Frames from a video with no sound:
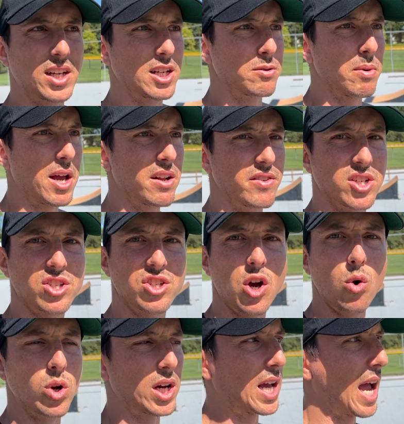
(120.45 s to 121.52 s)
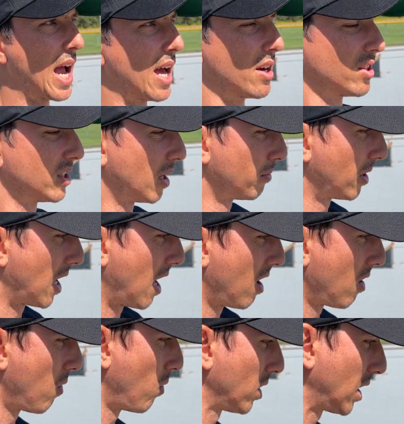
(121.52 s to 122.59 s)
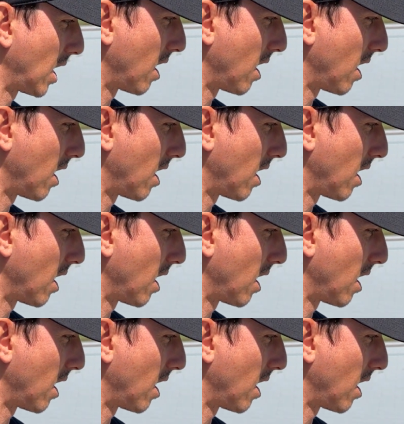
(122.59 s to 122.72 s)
like it's made of a soda can or something. I don't know what the